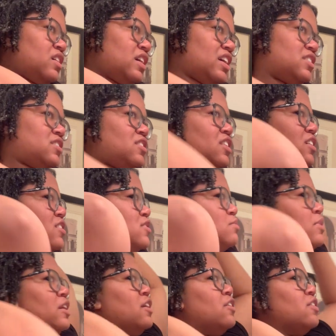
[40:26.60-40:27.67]
as thick as my
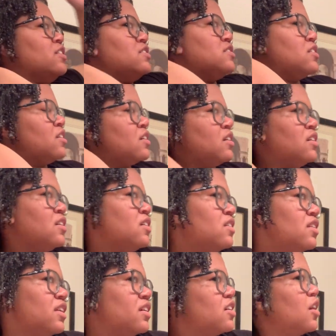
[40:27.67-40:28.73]
hair is.
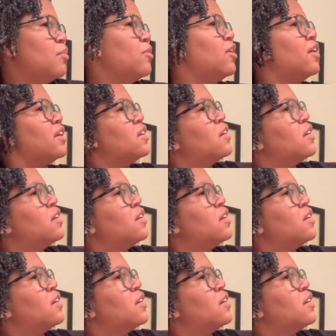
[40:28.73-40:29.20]
Like, come on.